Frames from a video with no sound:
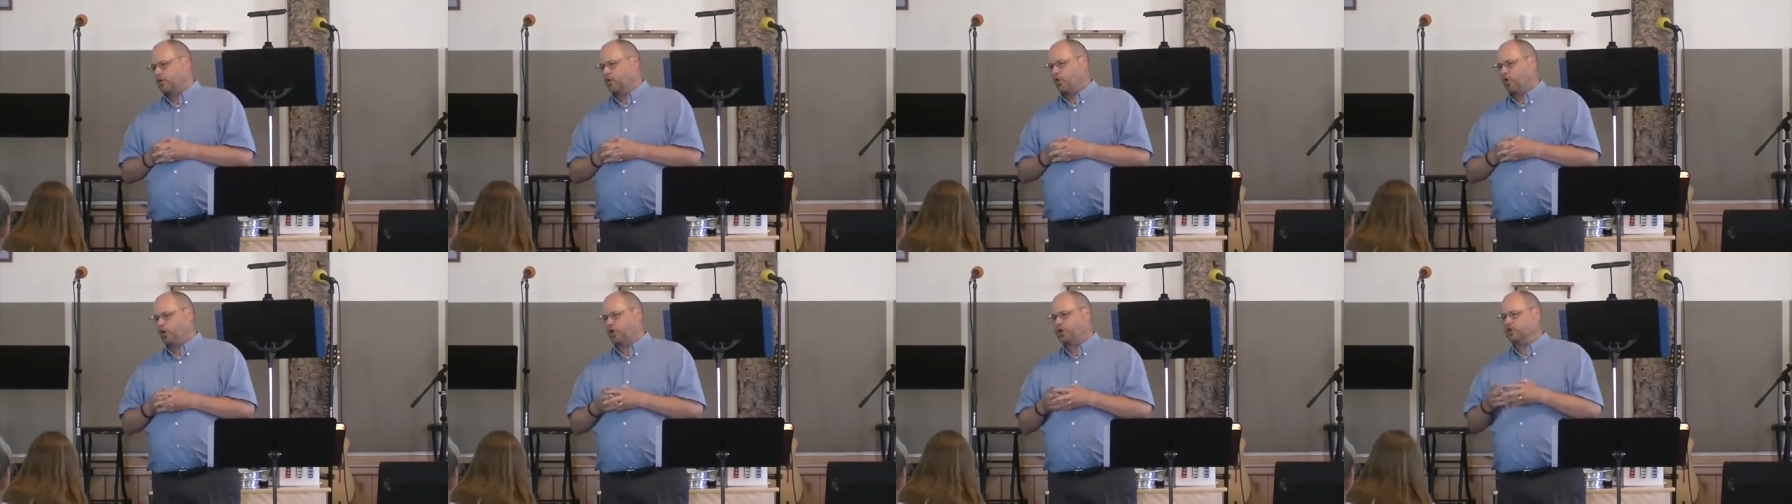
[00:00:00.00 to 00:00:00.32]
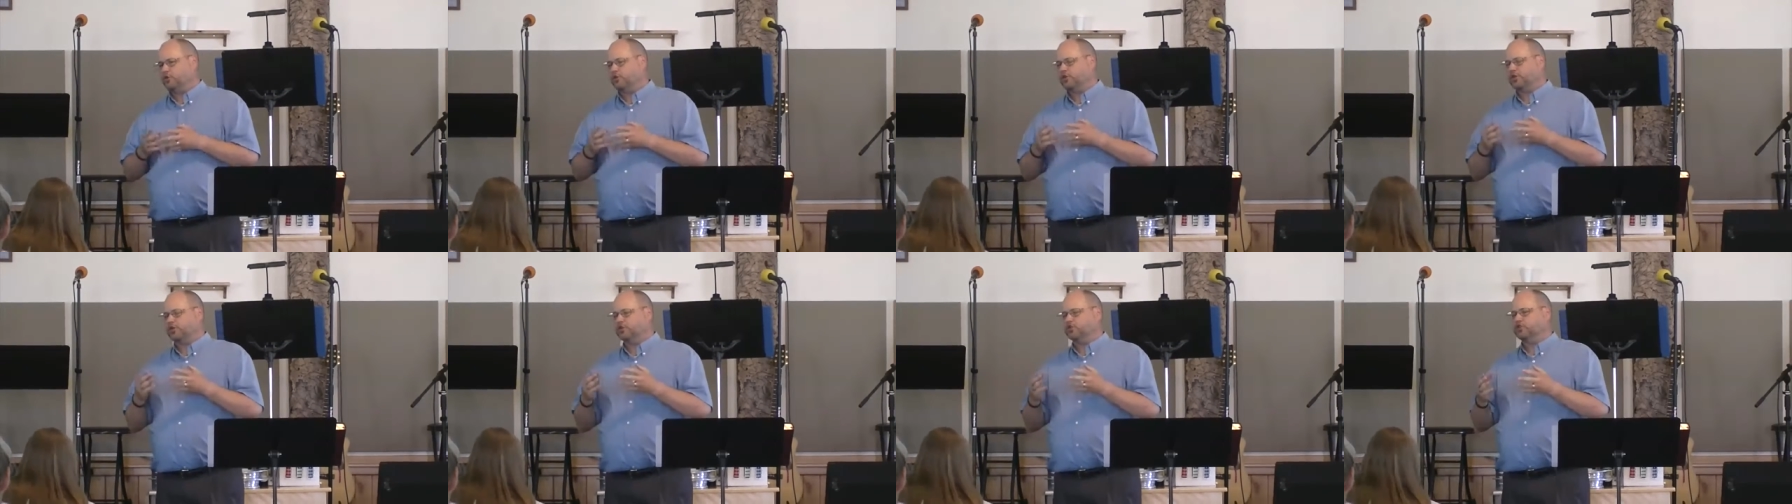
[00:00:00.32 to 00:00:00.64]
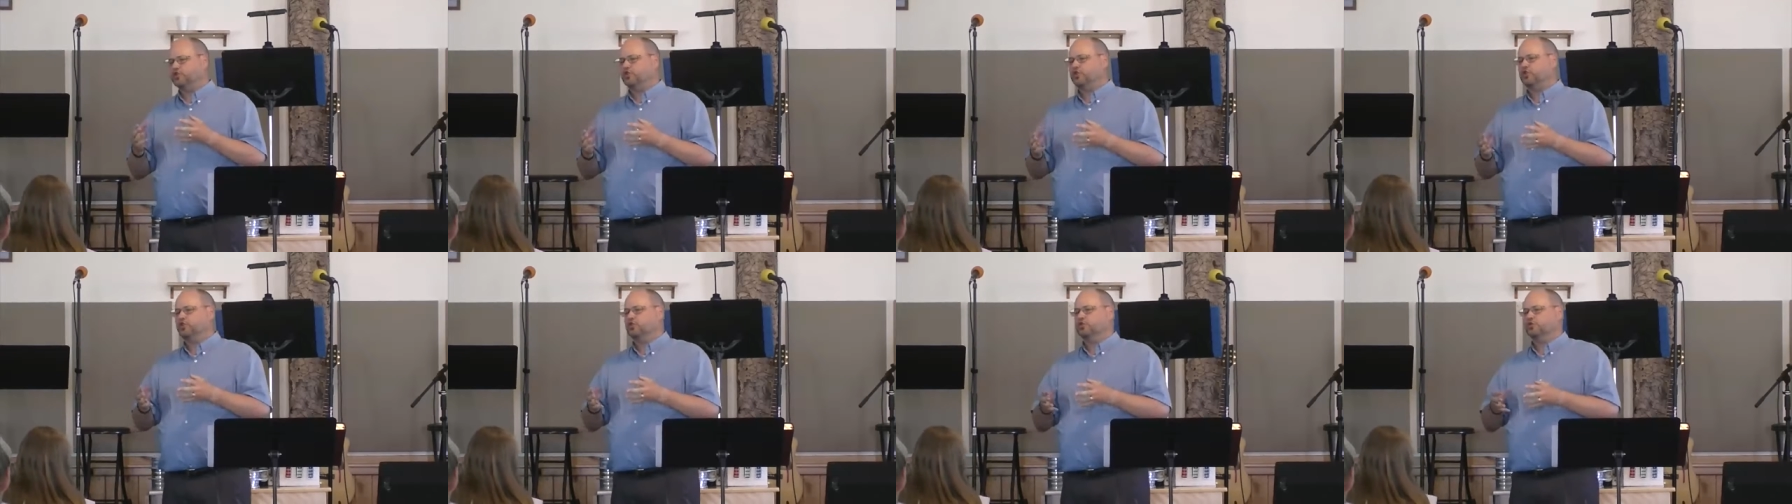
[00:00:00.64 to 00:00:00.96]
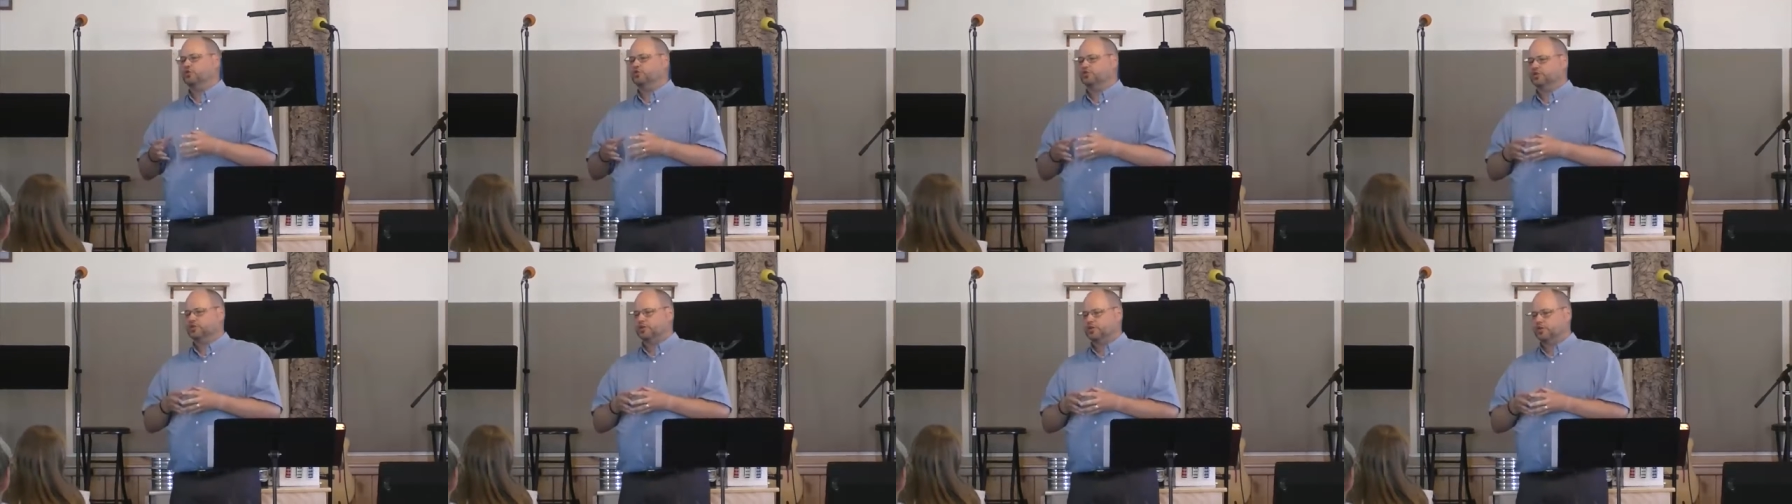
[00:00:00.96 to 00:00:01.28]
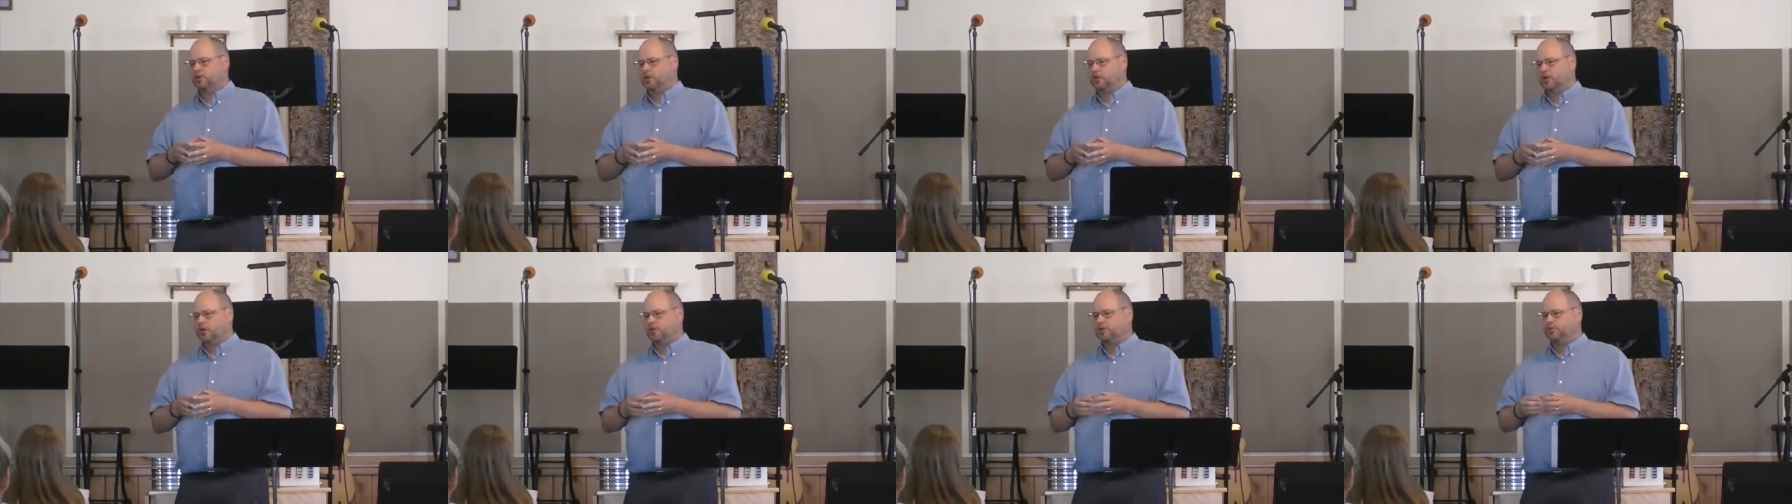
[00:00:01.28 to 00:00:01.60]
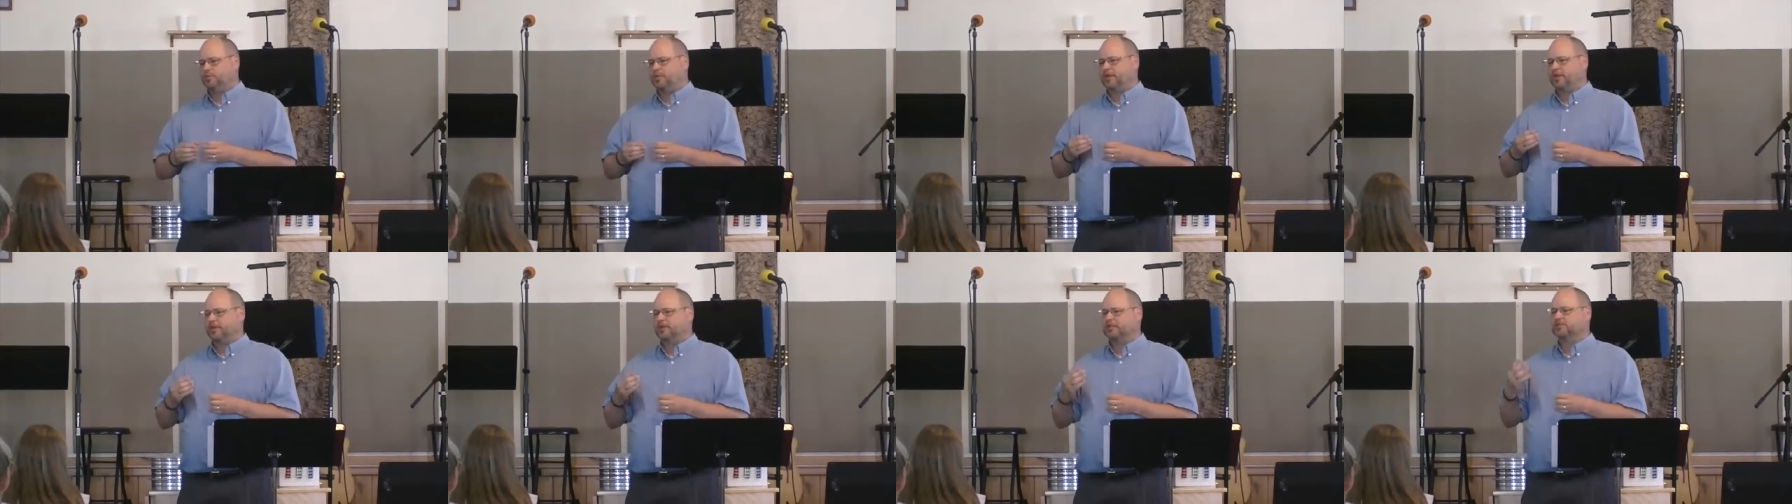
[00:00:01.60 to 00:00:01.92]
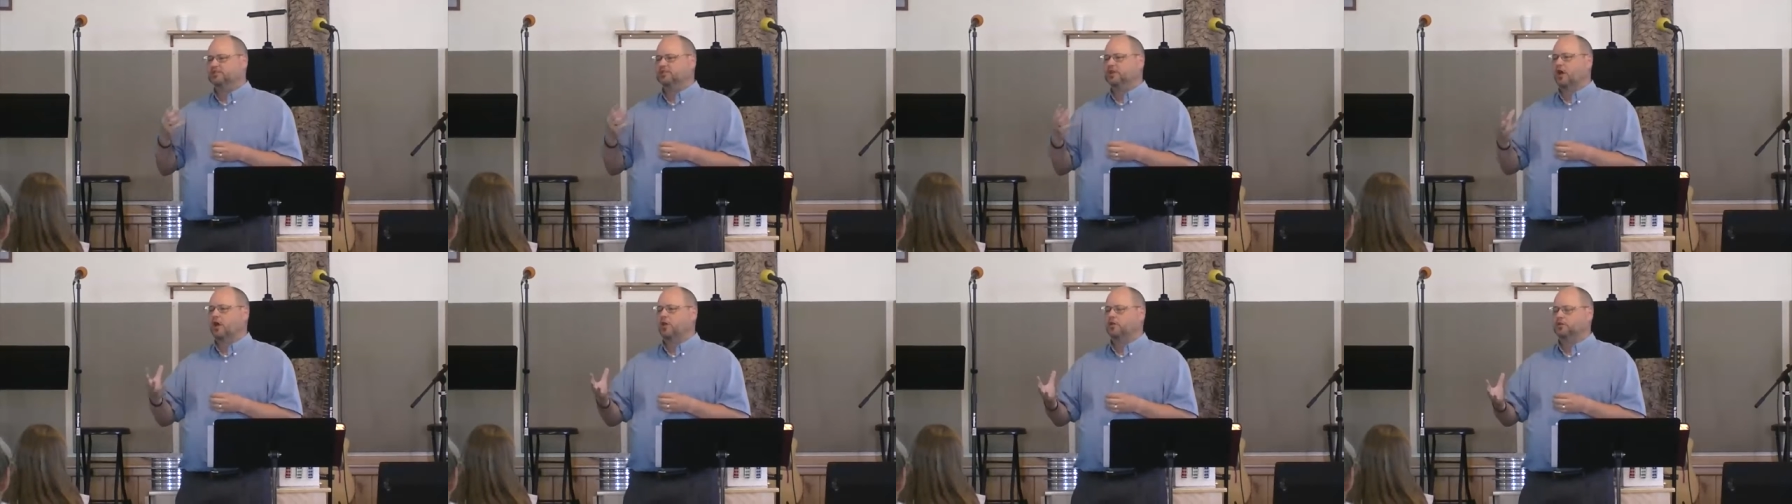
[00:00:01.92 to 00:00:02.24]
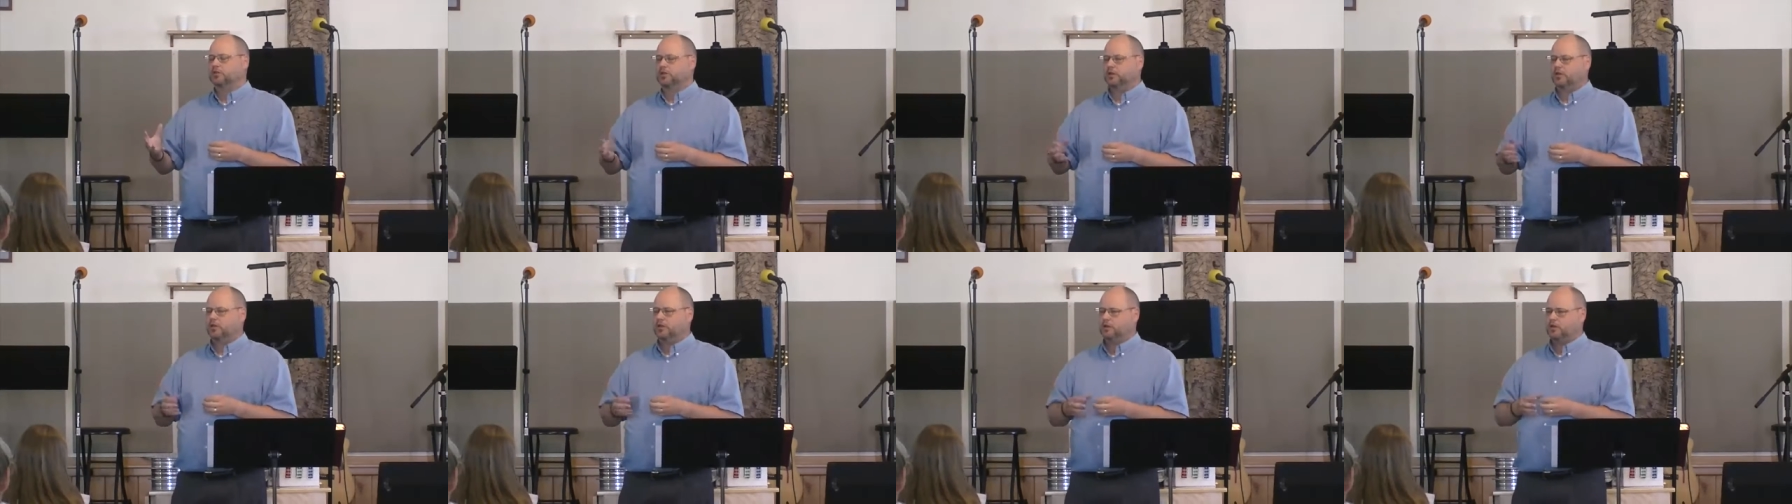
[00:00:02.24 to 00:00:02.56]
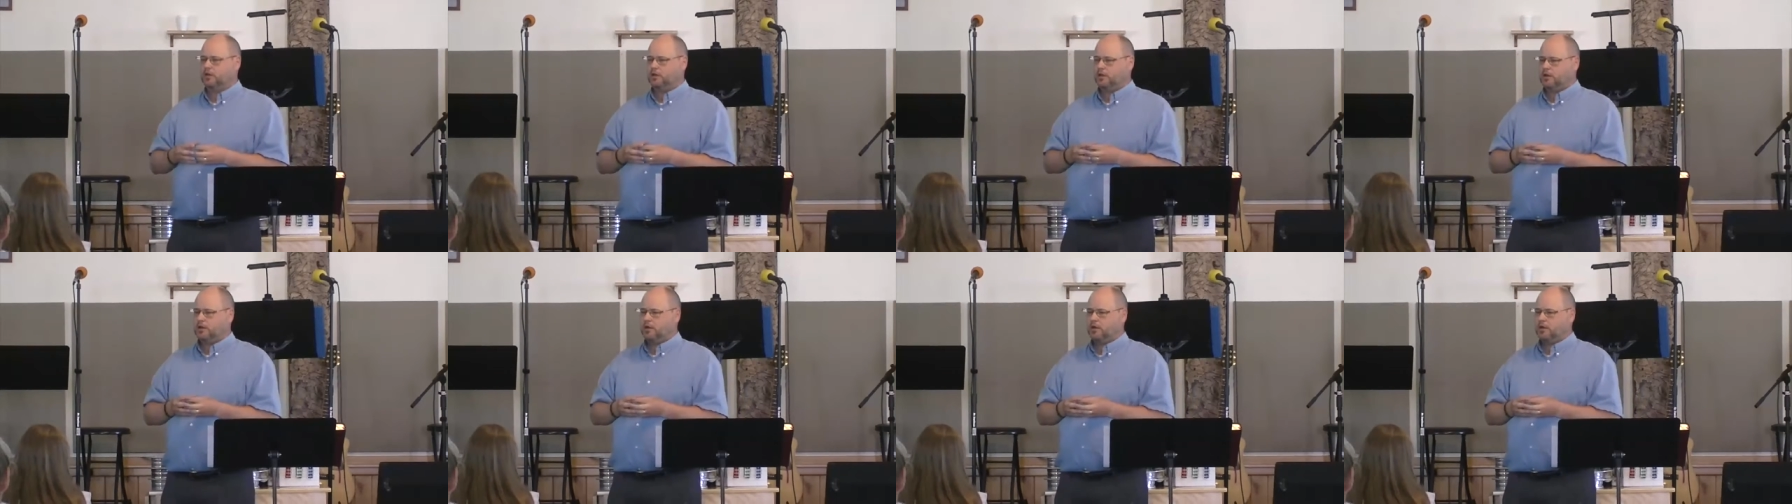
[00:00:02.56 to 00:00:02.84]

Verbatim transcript: Or you can choose to be exalted